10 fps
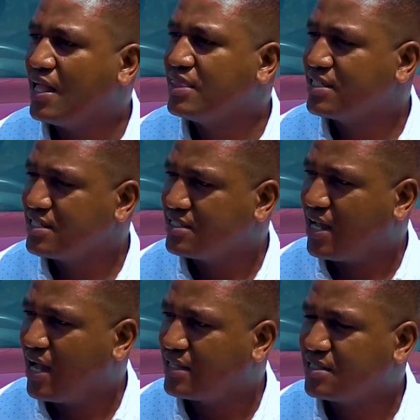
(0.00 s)
And this is
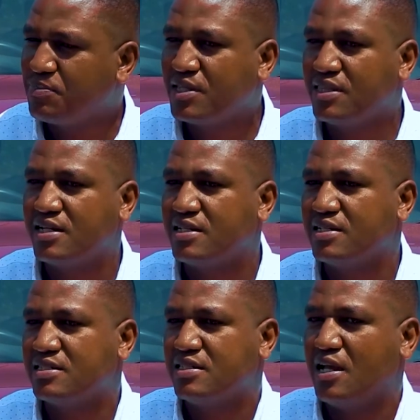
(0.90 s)
something that
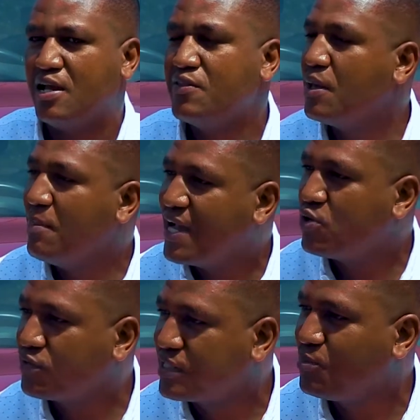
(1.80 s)
is in the mind
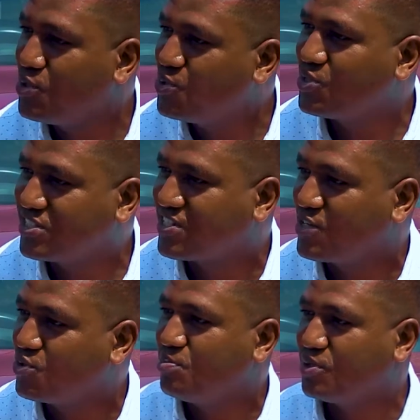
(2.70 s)
of somebody who's trying
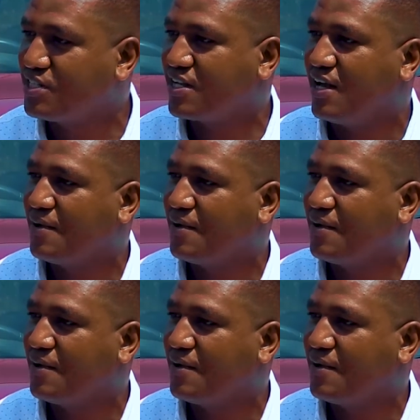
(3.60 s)
to import a car.